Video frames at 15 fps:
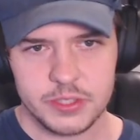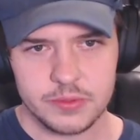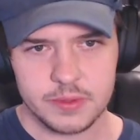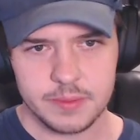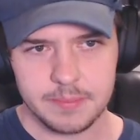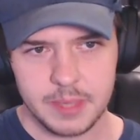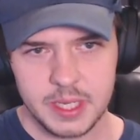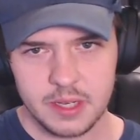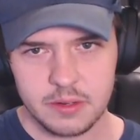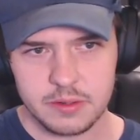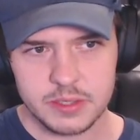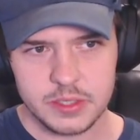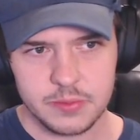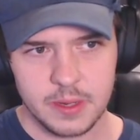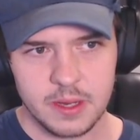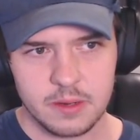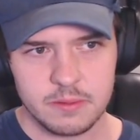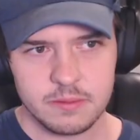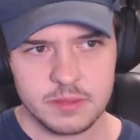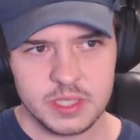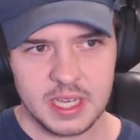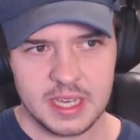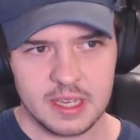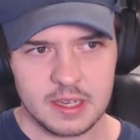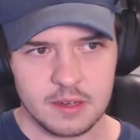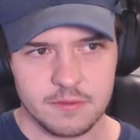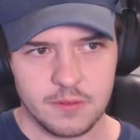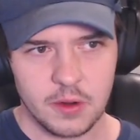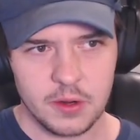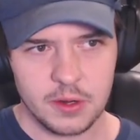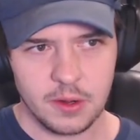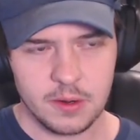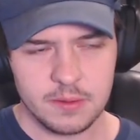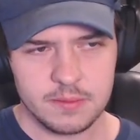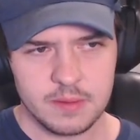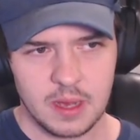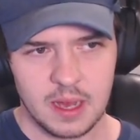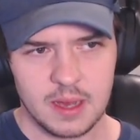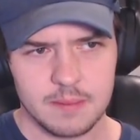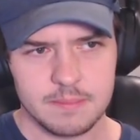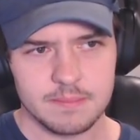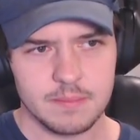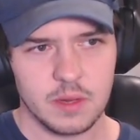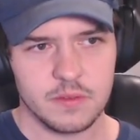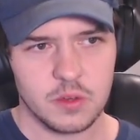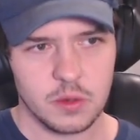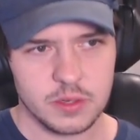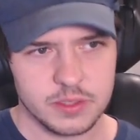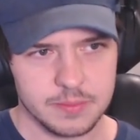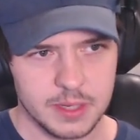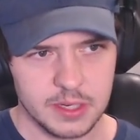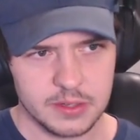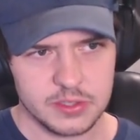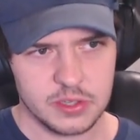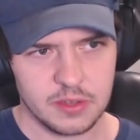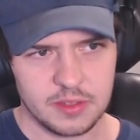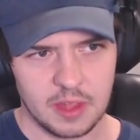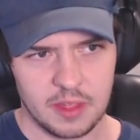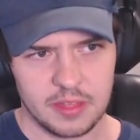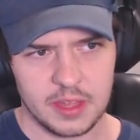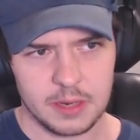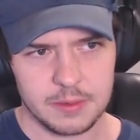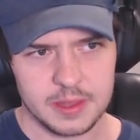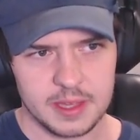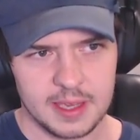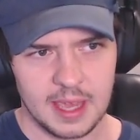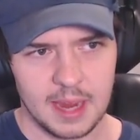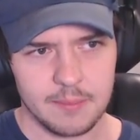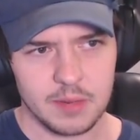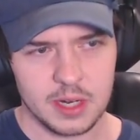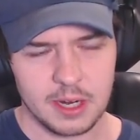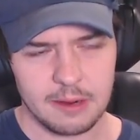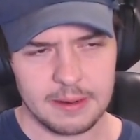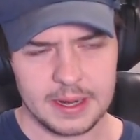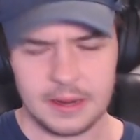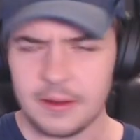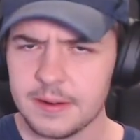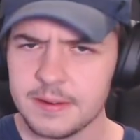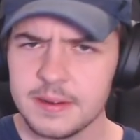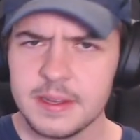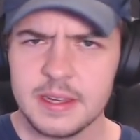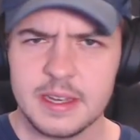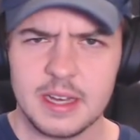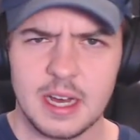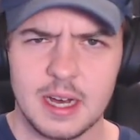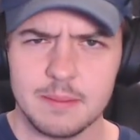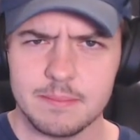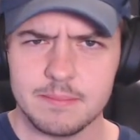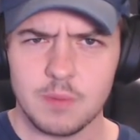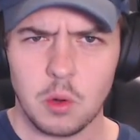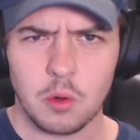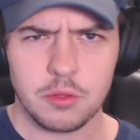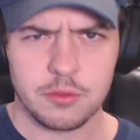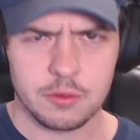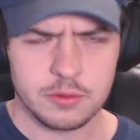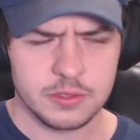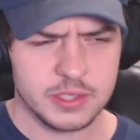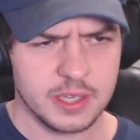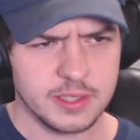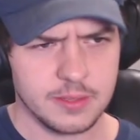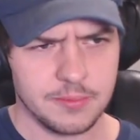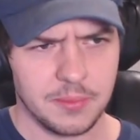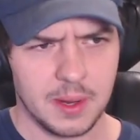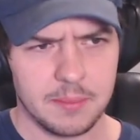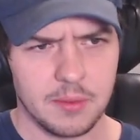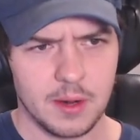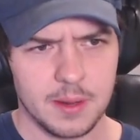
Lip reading: and Mio as well, taking a photo. Of course, Mio's got that thing with the camera going on all through season 1 pretty